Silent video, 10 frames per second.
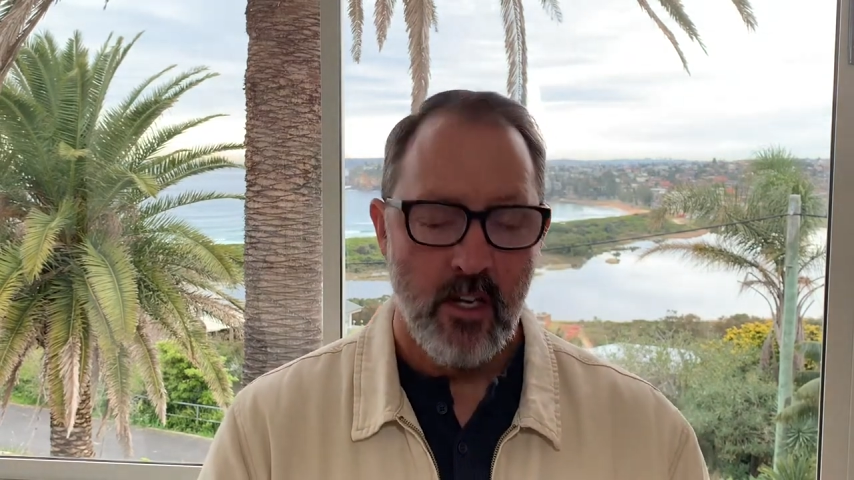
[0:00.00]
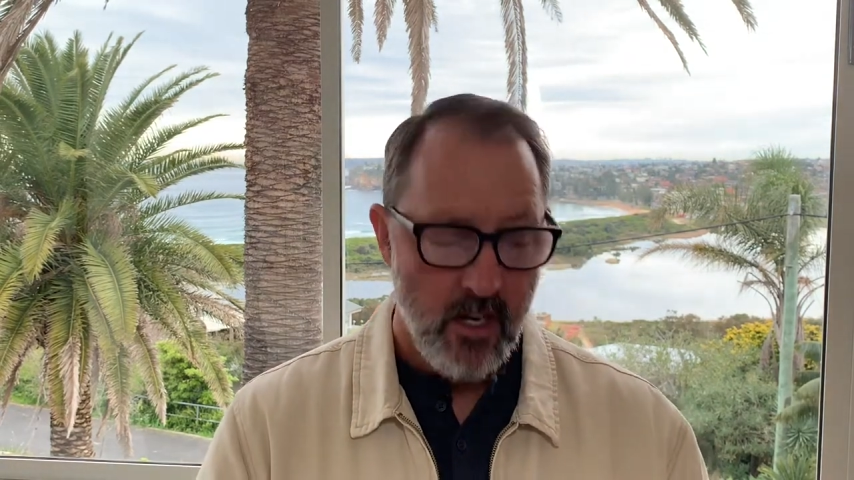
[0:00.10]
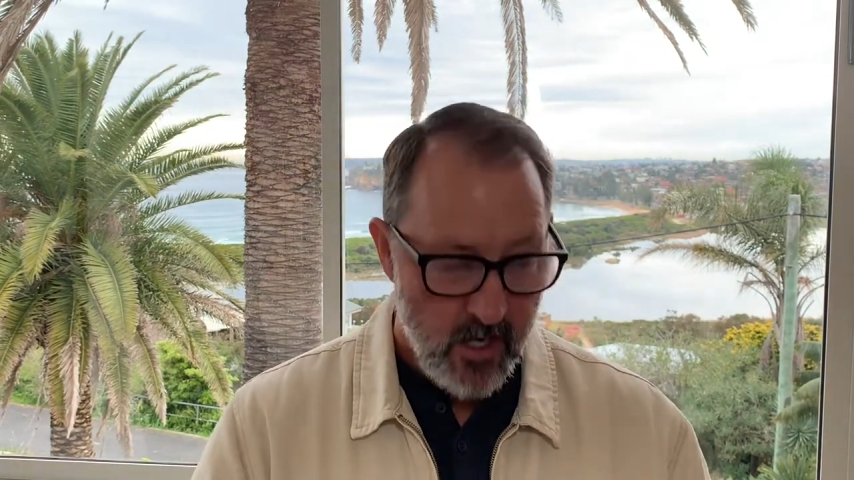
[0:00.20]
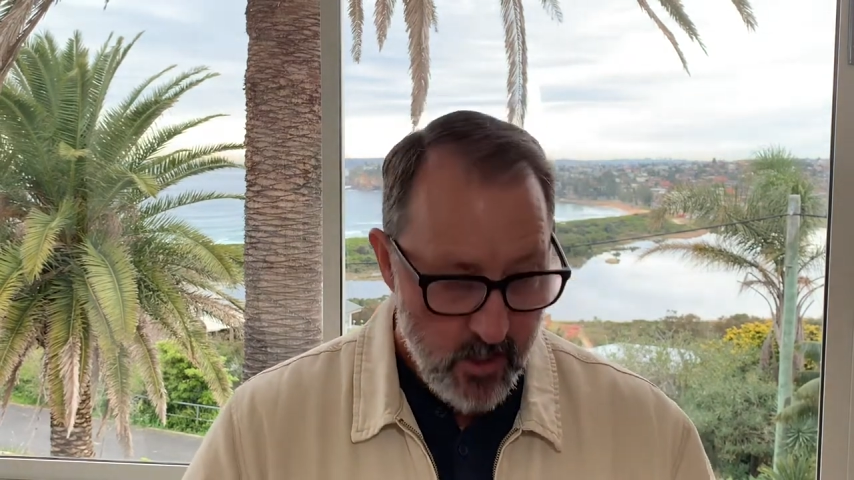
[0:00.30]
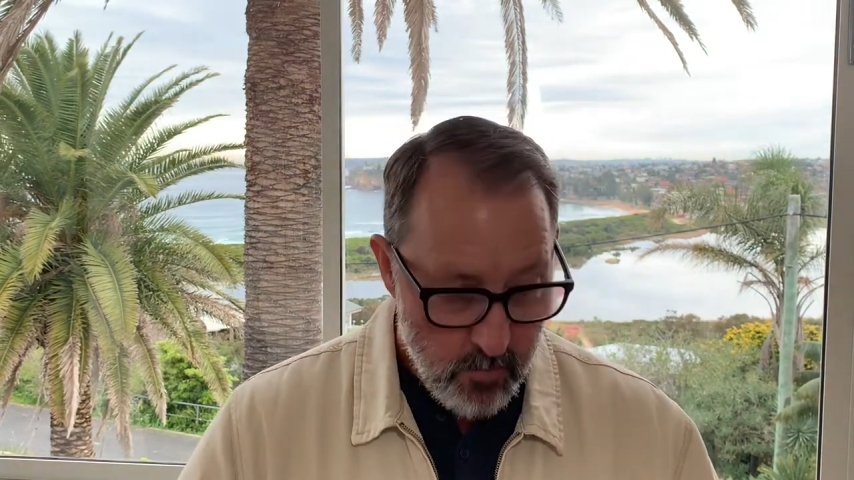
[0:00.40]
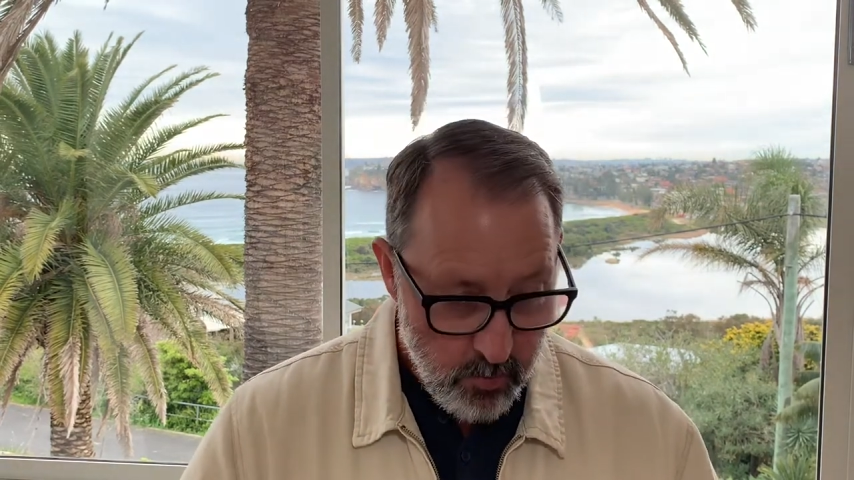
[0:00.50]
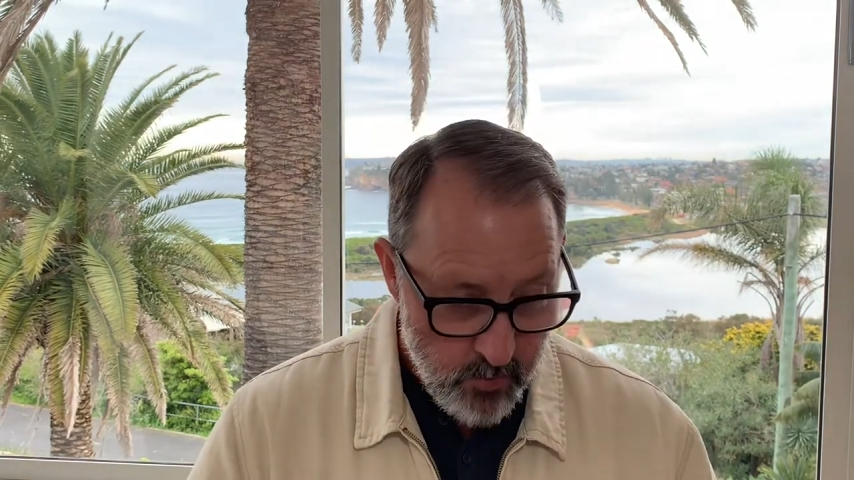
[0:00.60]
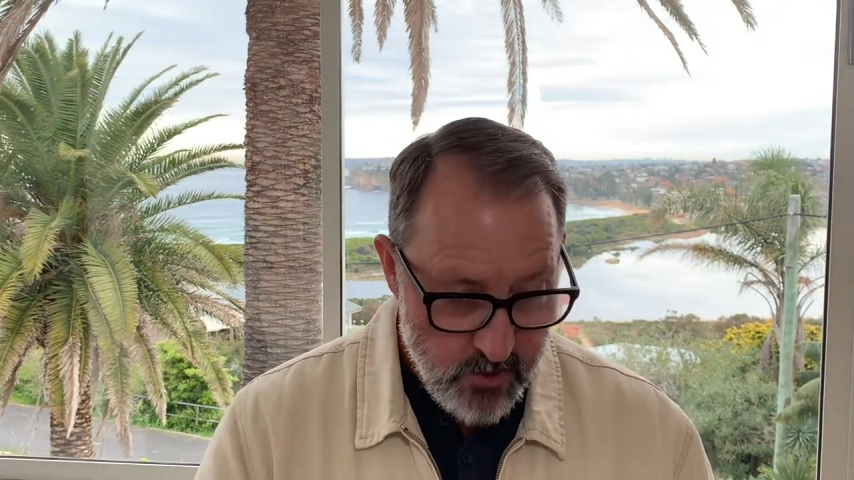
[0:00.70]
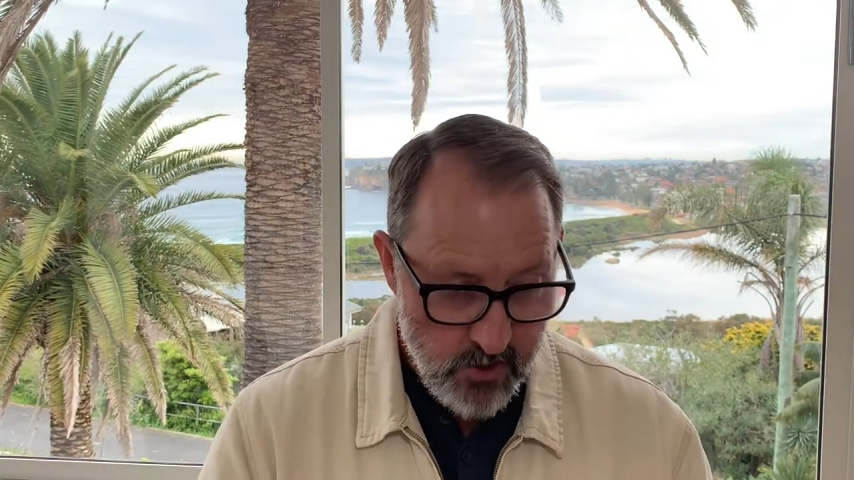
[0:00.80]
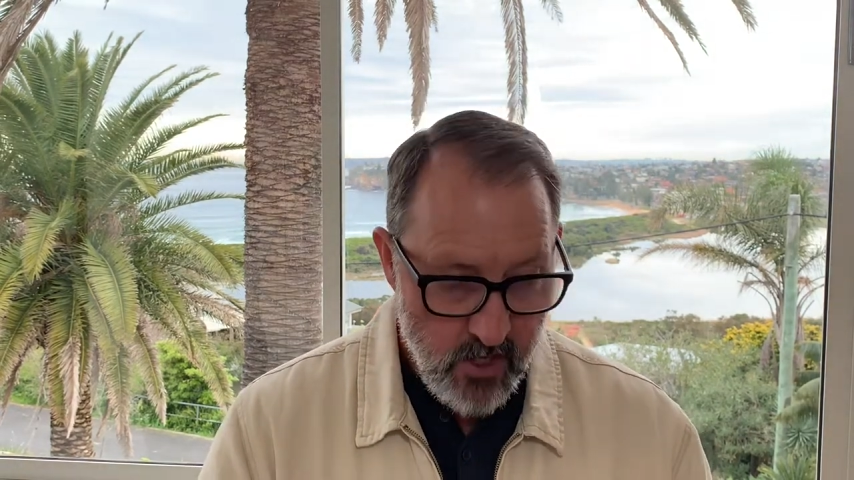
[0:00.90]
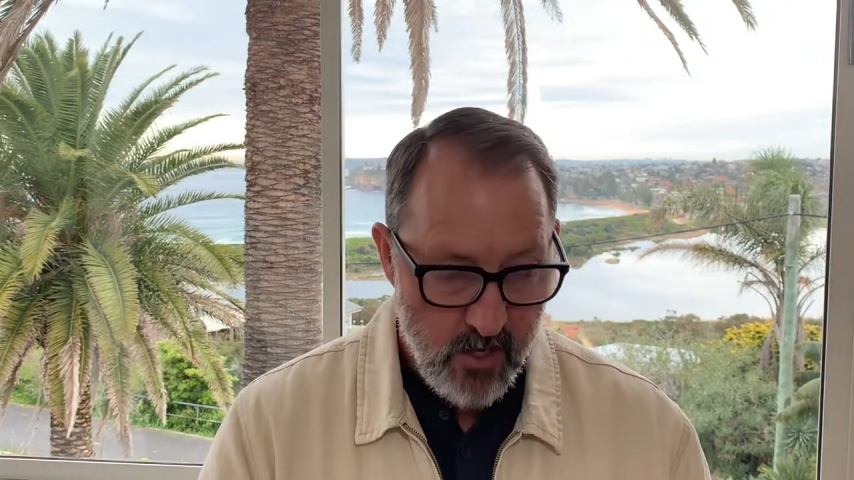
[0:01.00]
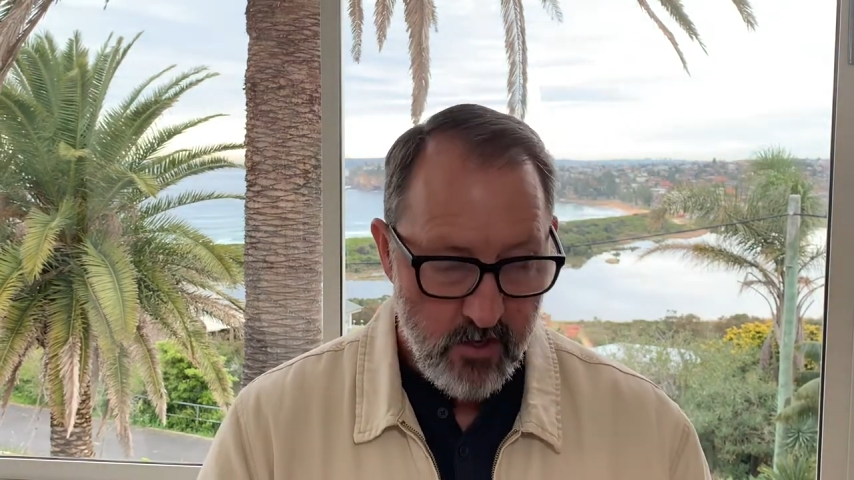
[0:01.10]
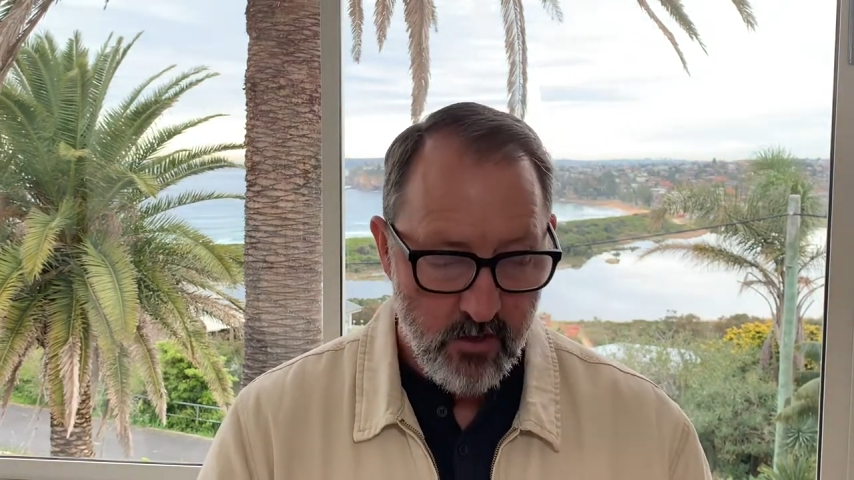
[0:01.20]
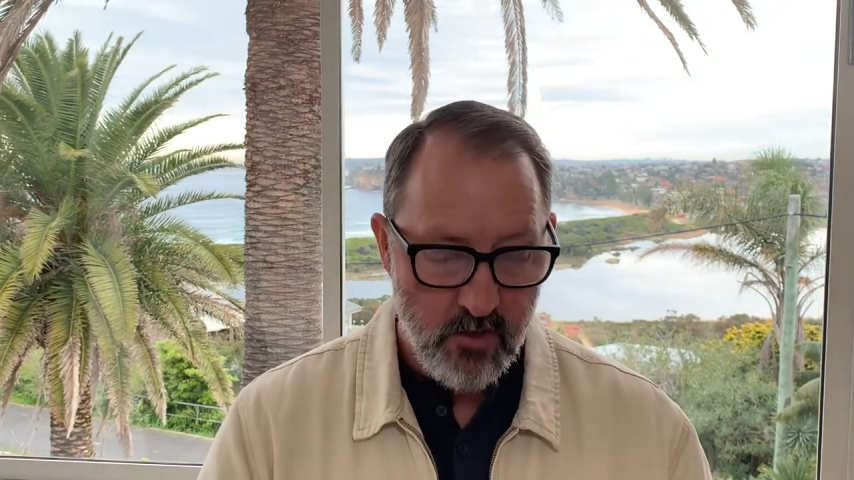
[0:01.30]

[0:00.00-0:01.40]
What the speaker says: and he appreciated her